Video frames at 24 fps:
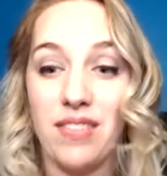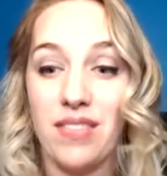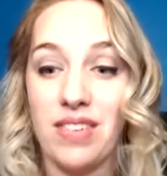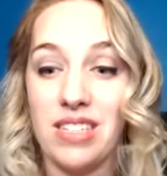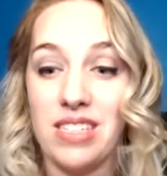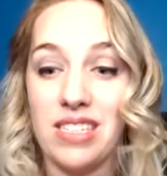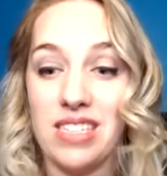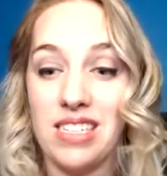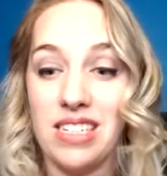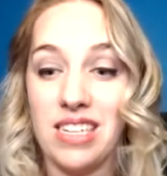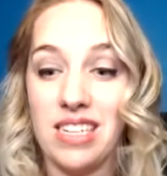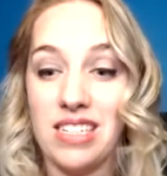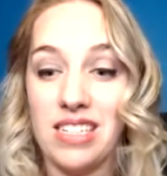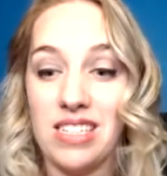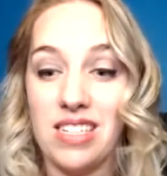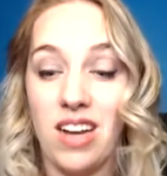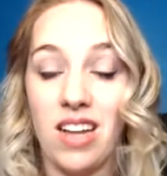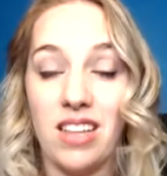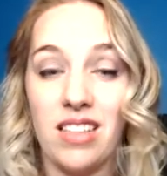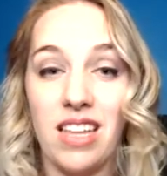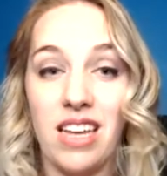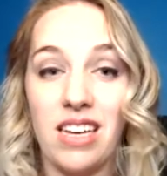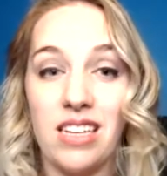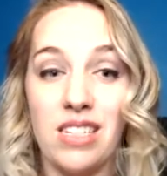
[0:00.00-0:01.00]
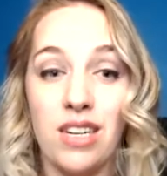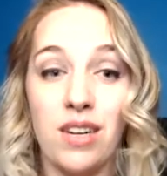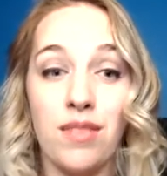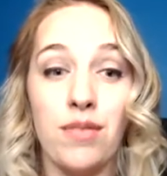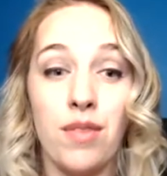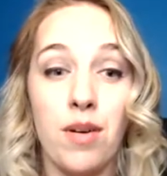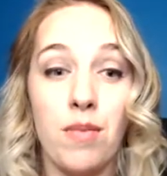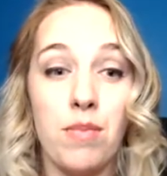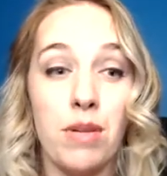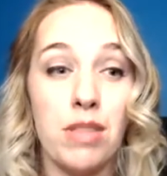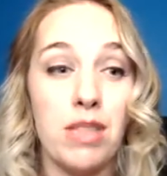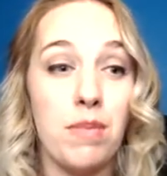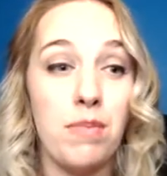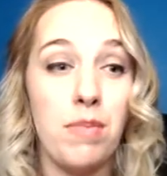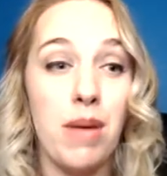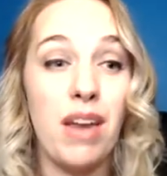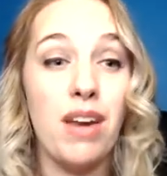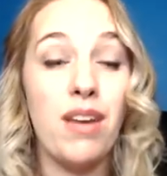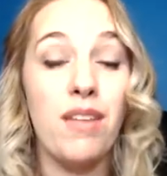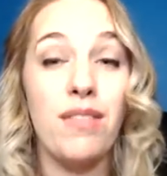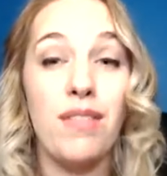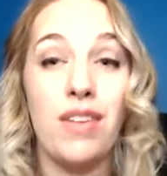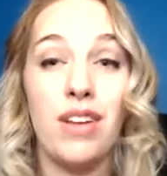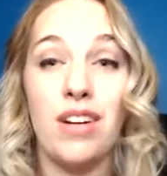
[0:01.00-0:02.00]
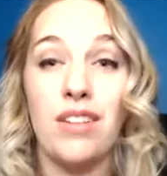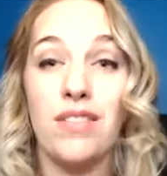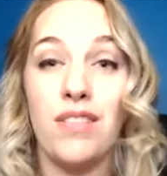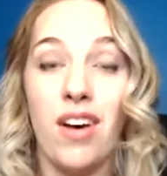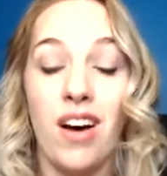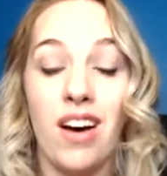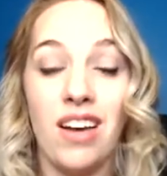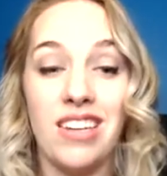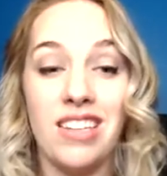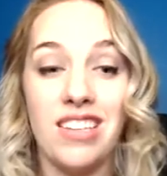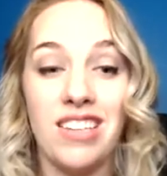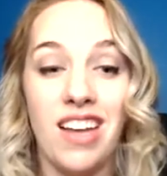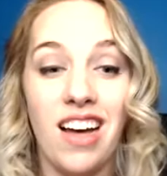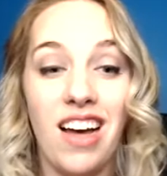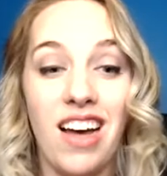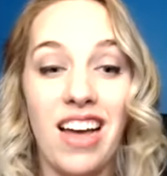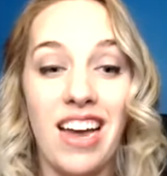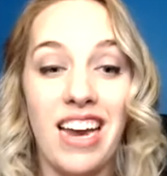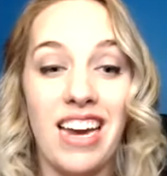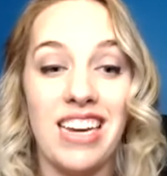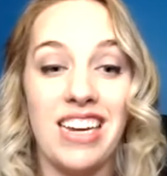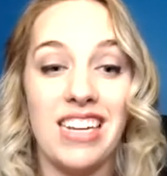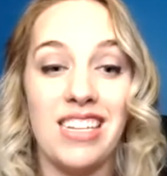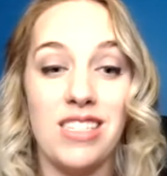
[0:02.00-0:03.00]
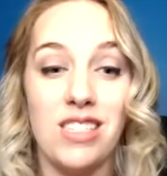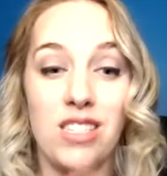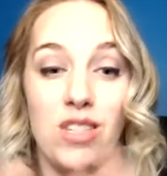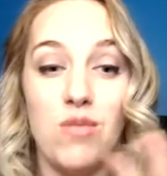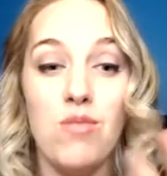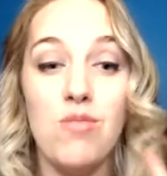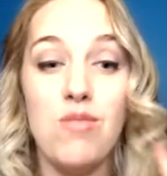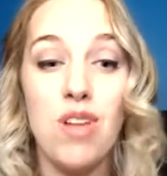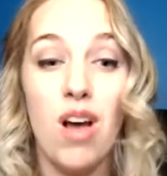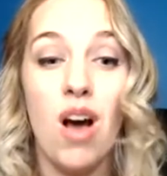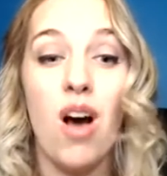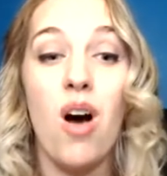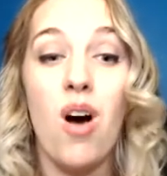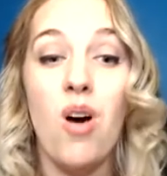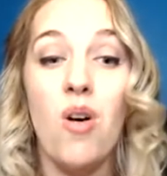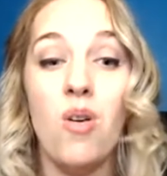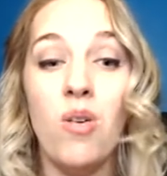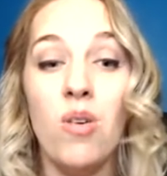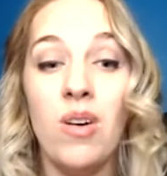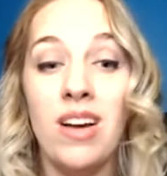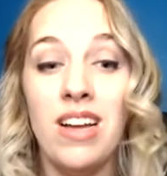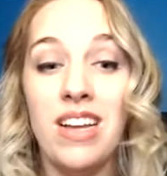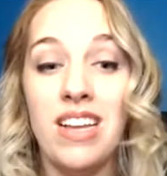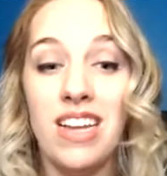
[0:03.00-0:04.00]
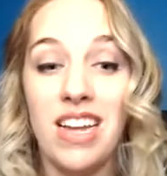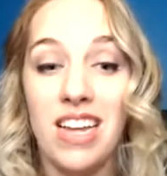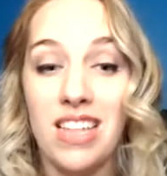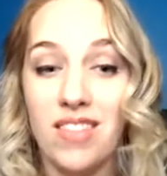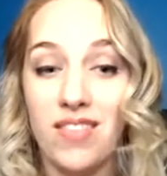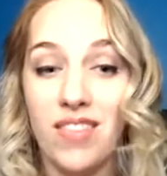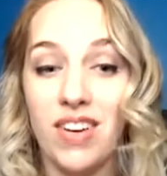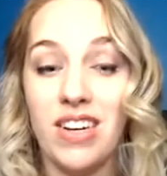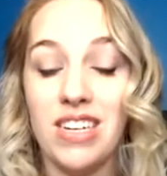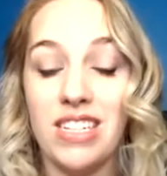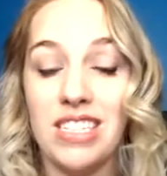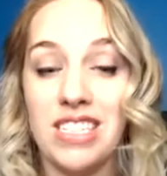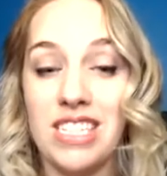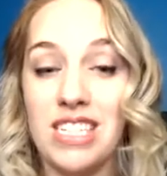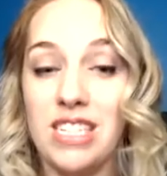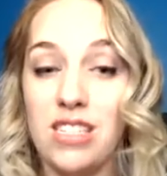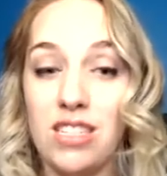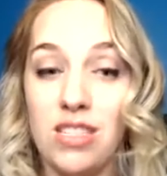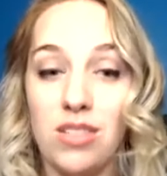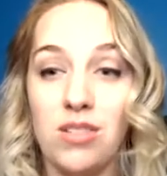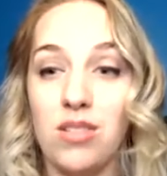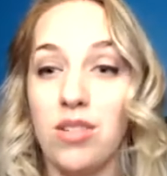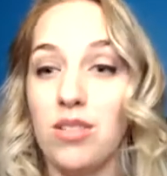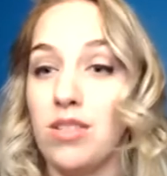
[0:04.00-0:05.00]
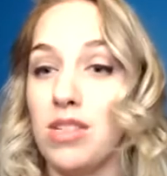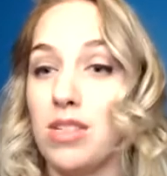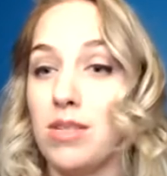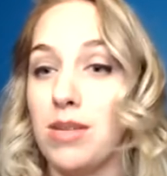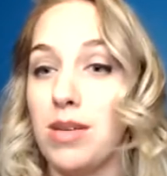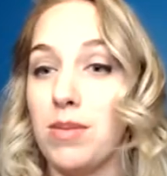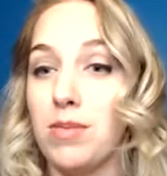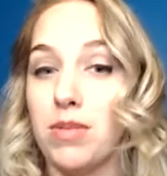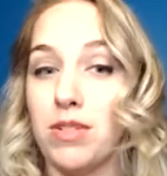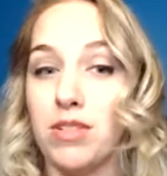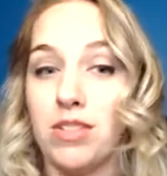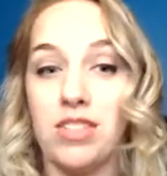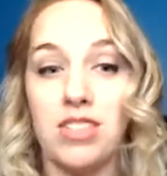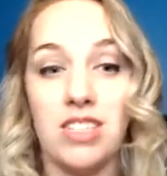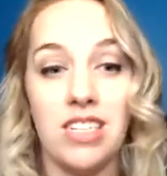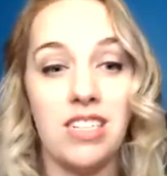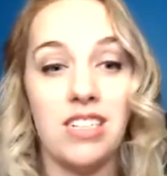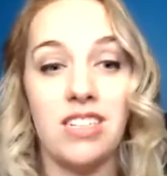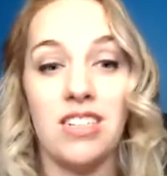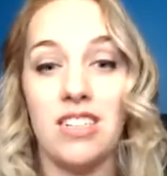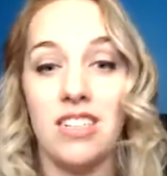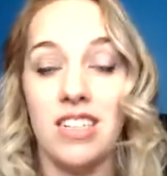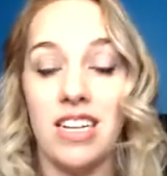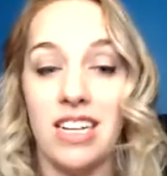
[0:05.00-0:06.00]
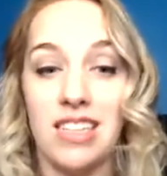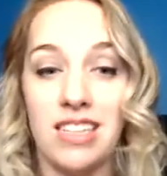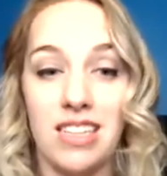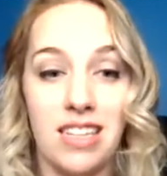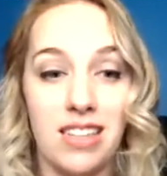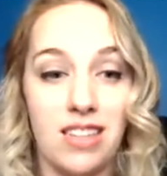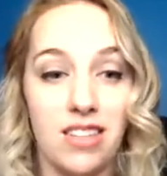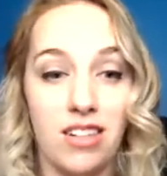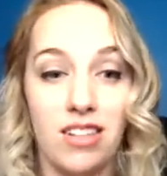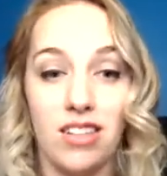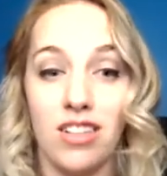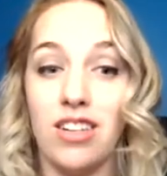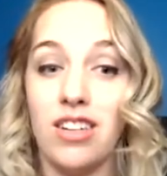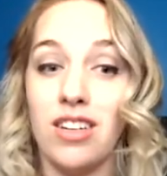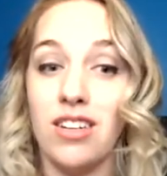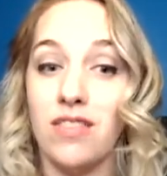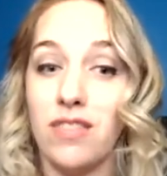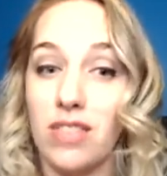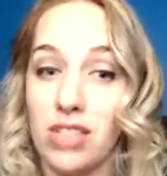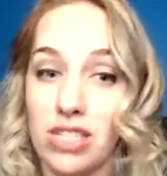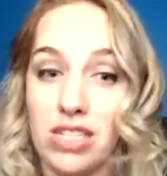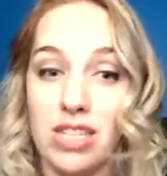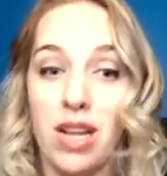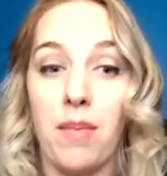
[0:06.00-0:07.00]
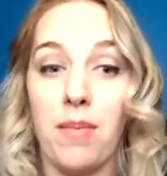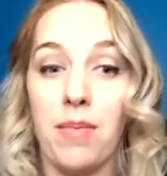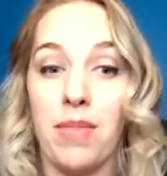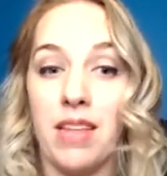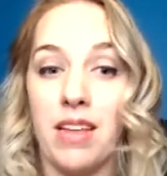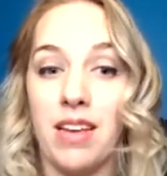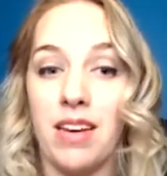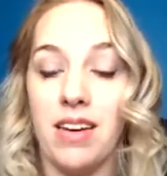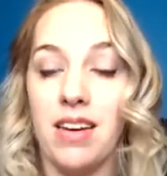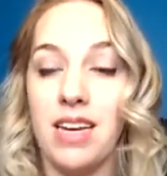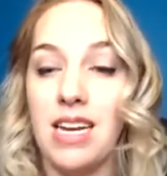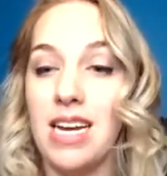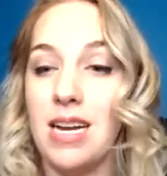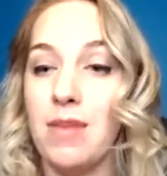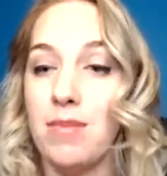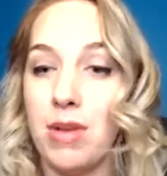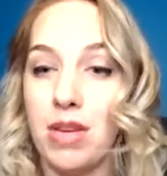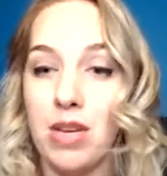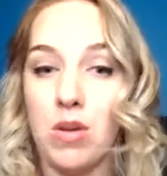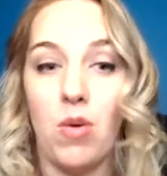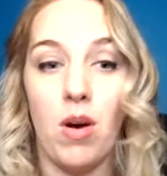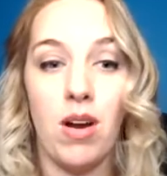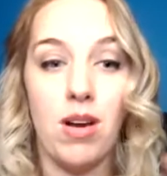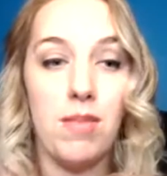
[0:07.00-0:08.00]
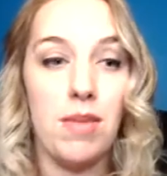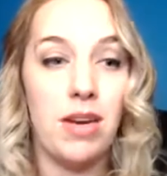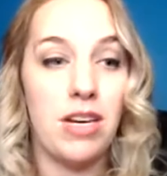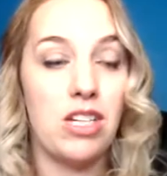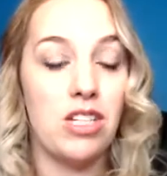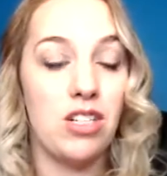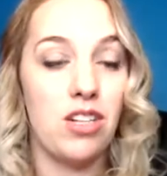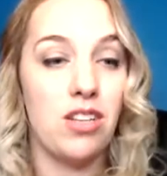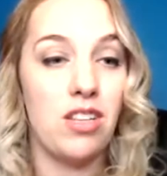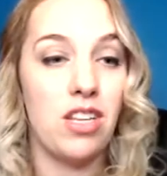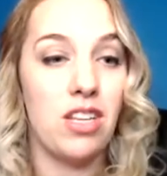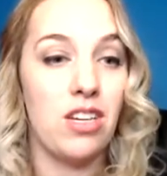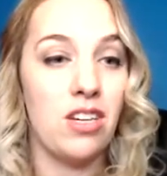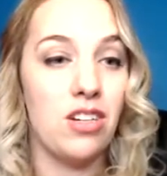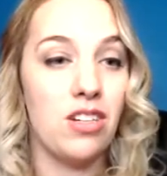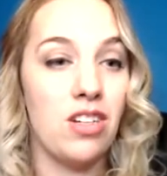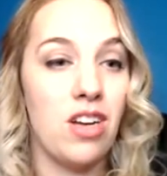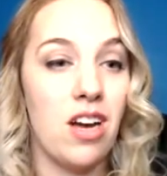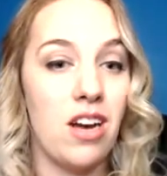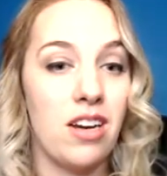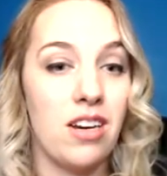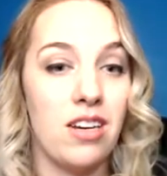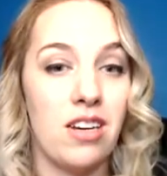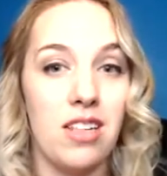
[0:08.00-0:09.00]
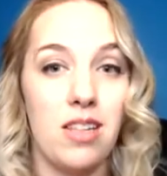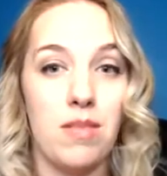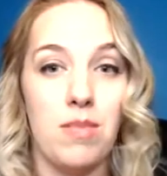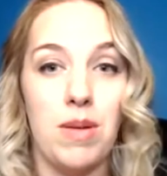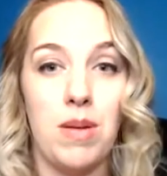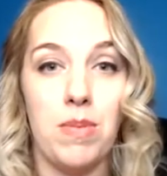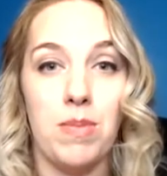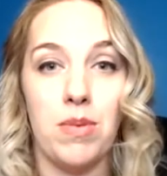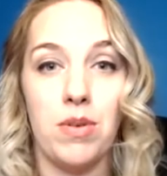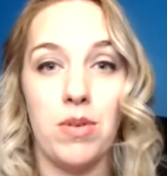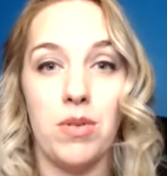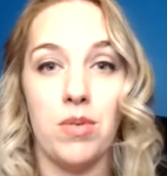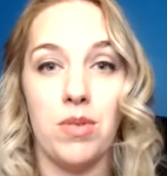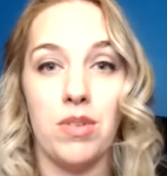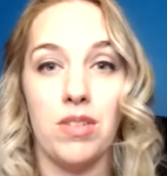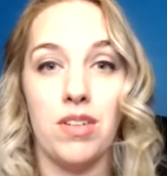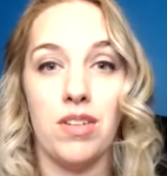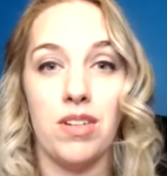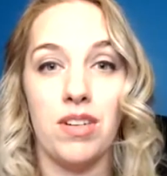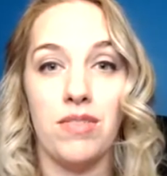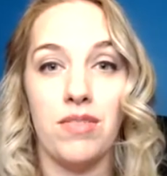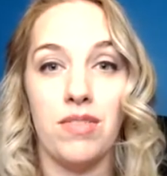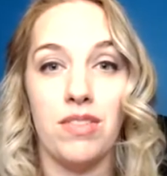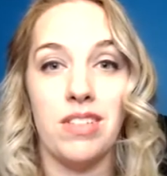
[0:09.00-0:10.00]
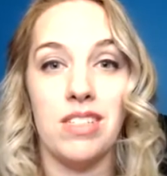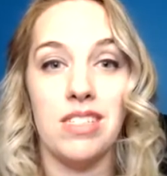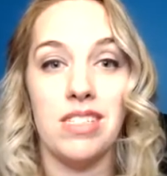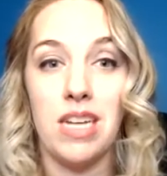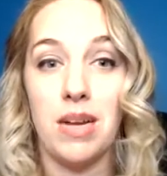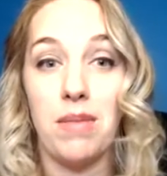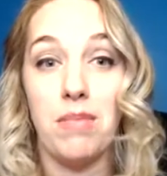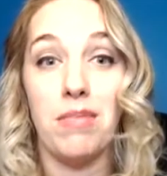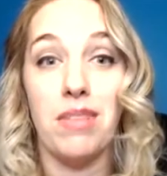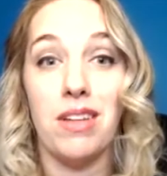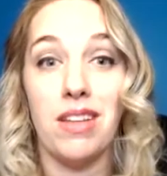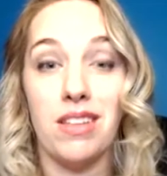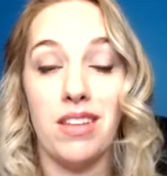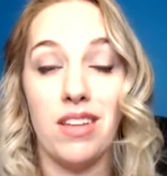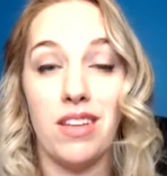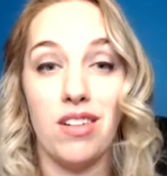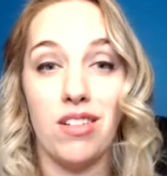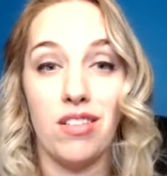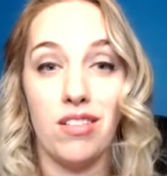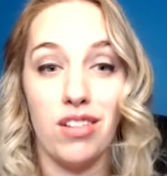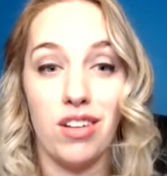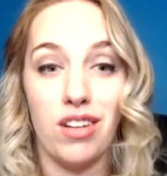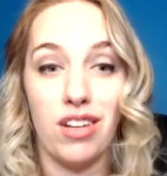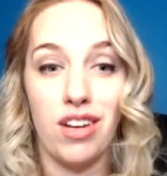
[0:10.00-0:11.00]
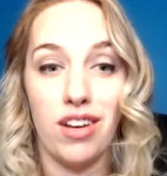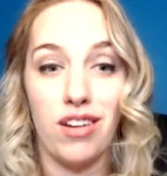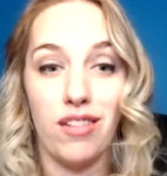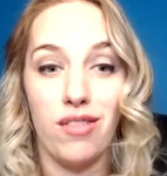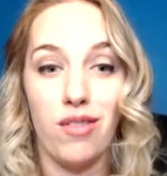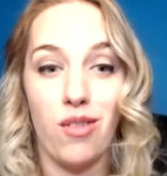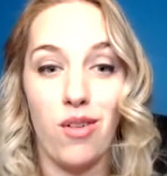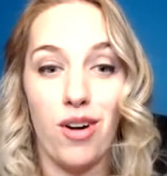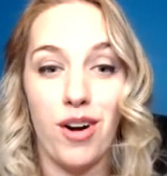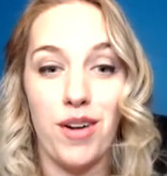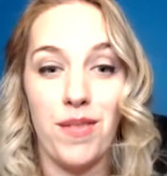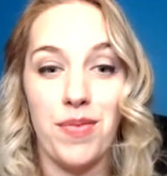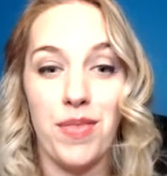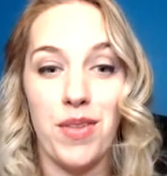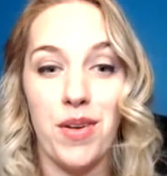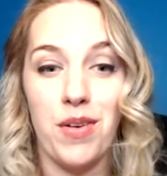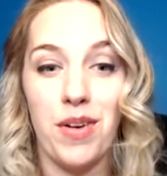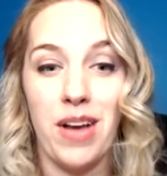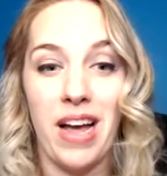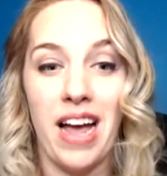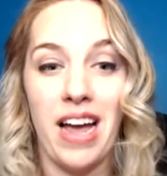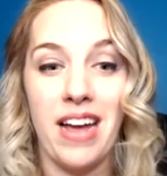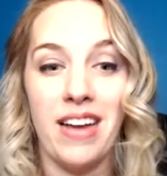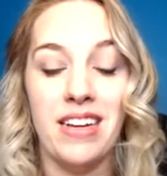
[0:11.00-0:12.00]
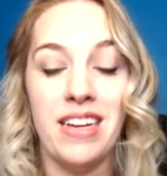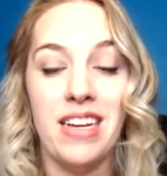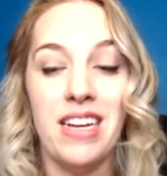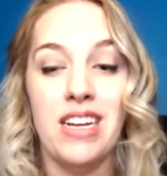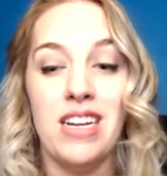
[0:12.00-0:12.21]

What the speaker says: It's not that different, but the benefit of online is, in the very least, these people are single and that they're looking for something, but you want to make sure that you're talking to the people who are looking for the same thing that you're looking for. Okay.